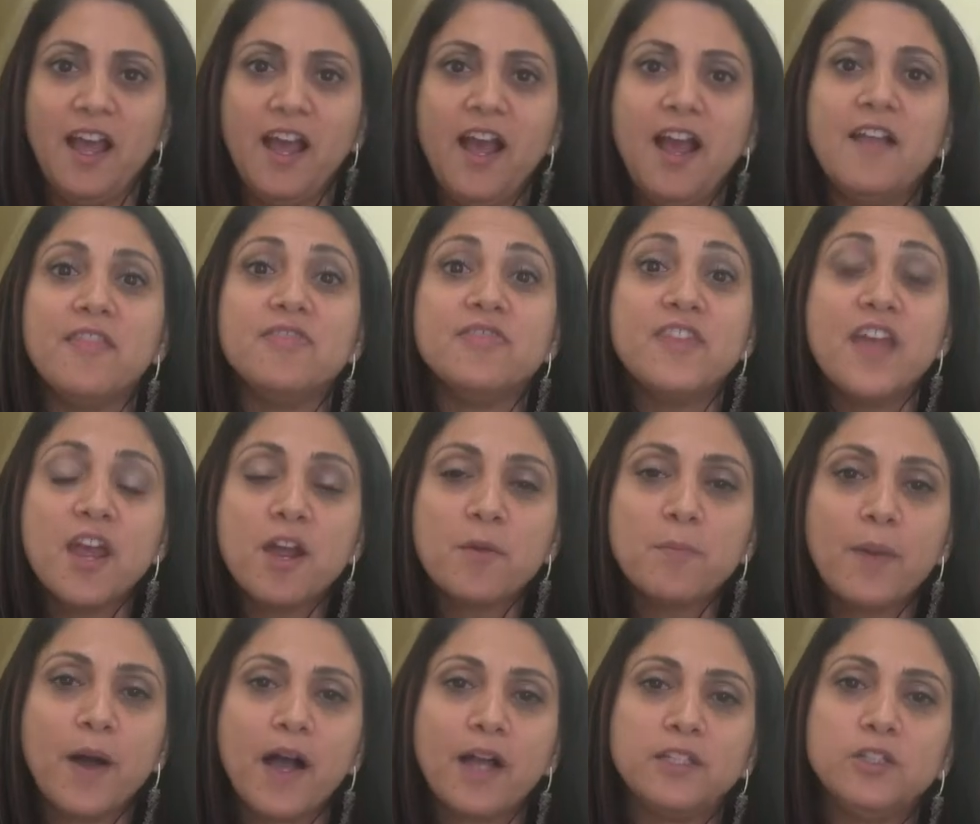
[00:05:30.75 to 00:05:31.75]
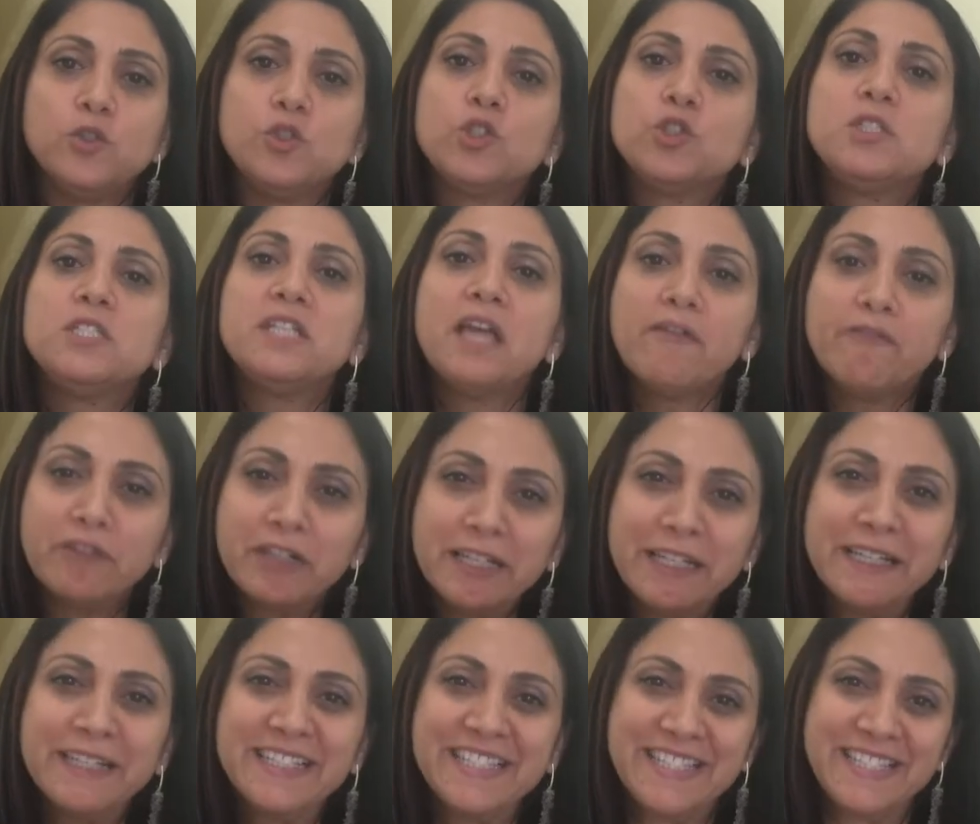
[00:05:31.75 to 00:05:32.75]
And thereby, you should definitely
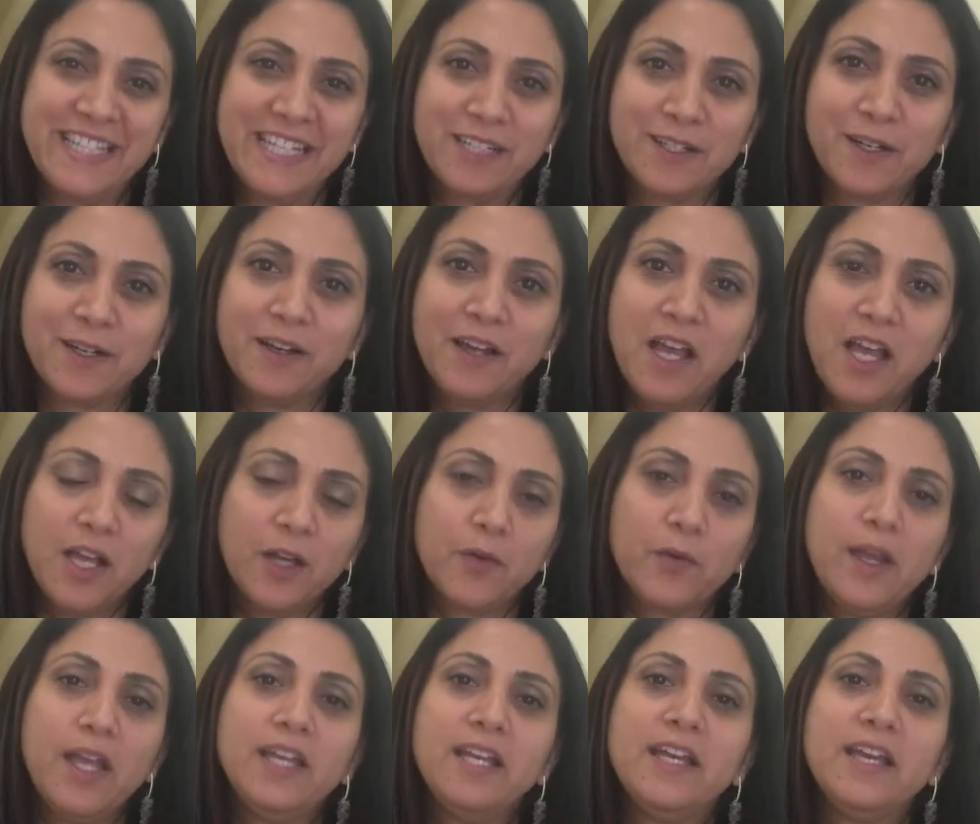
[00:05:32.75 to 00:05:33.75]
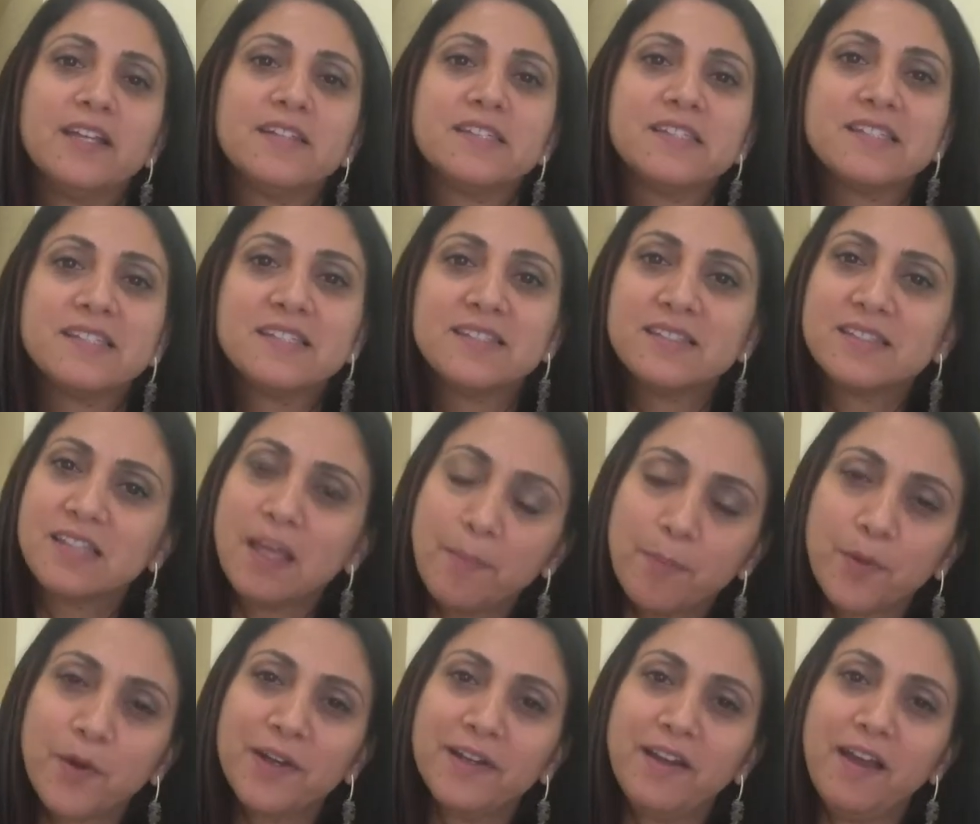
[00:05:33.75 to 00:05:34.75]
consider creating a
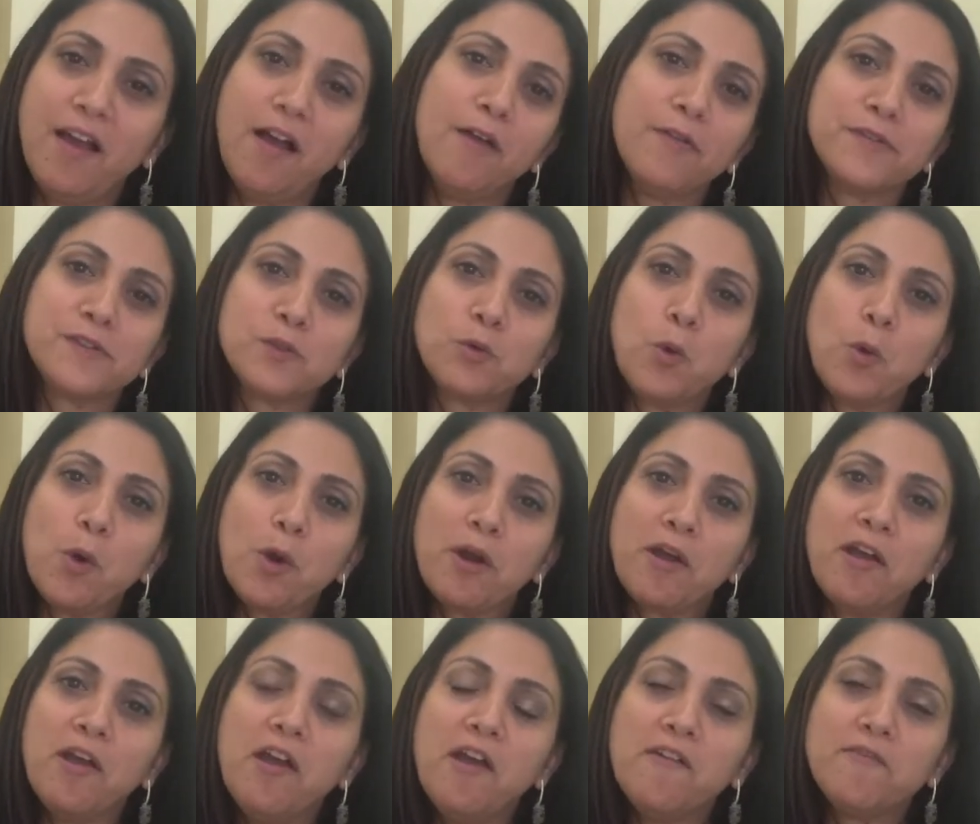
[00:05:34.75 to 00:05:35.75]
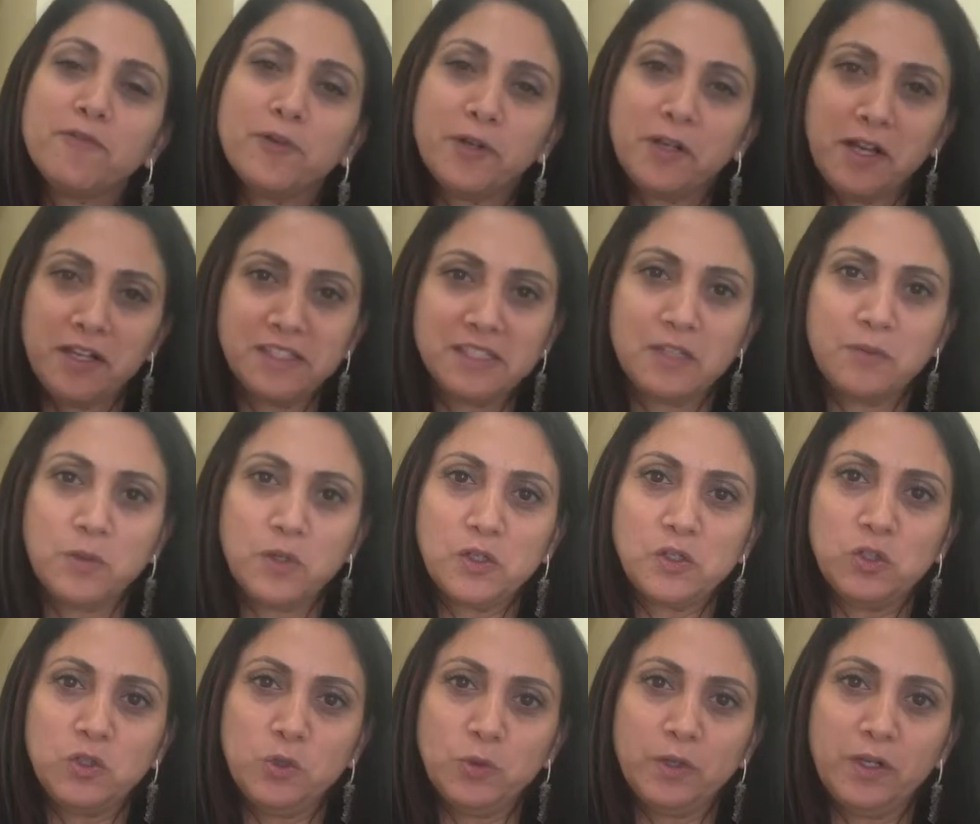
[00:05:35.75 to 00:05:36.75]
separate health score for
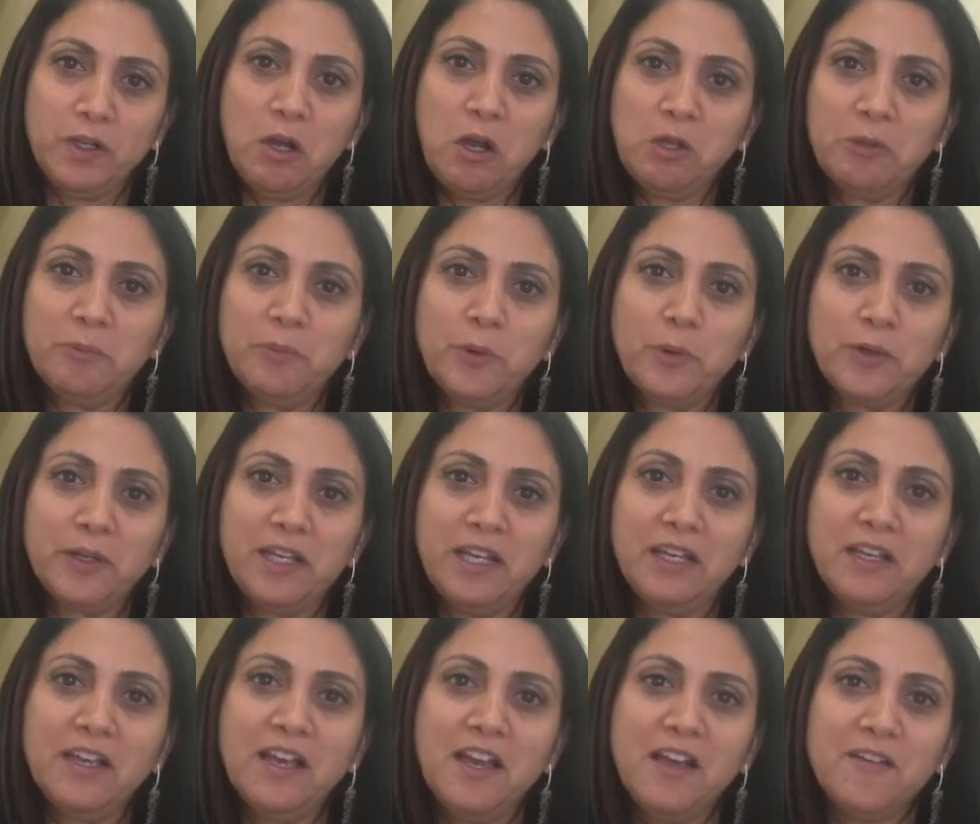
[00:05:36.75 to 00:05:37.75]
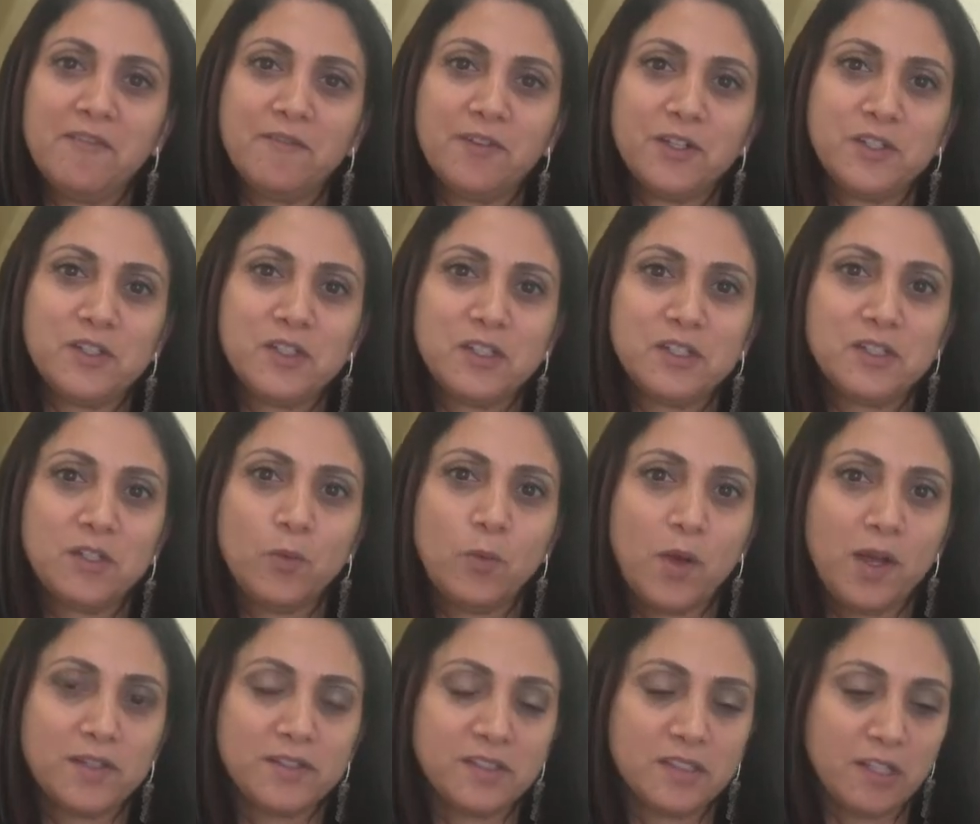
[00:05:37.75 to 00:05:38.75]
customers during onboarding versus the
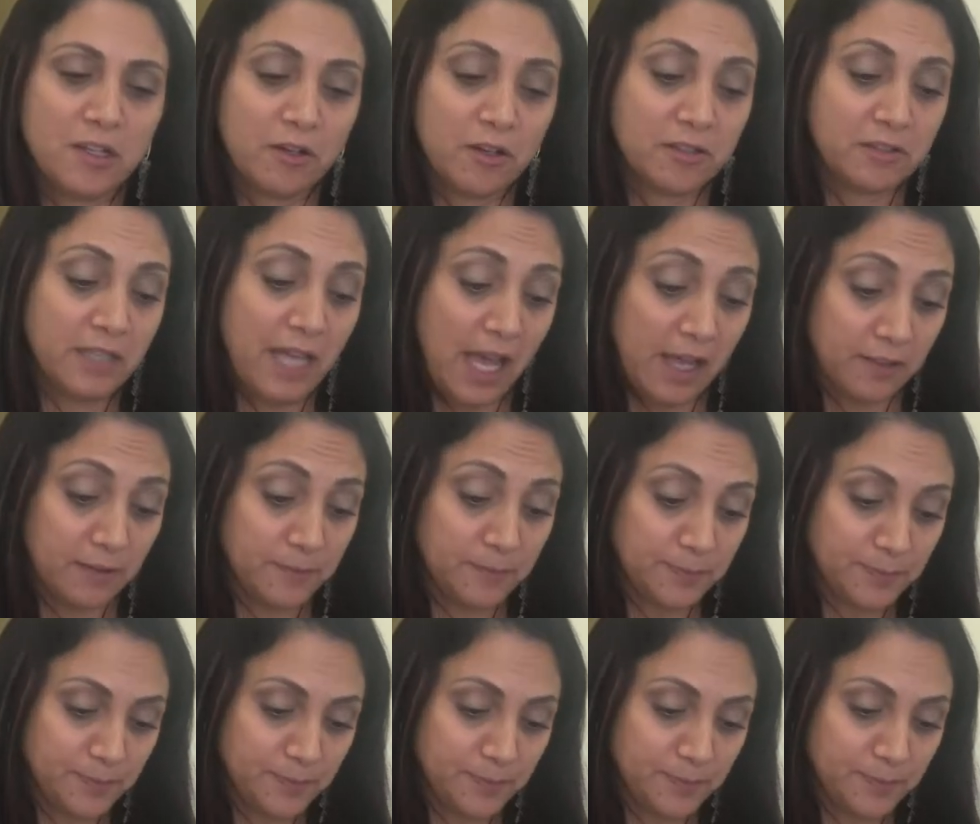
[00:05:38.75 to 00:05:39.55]
ones that are not.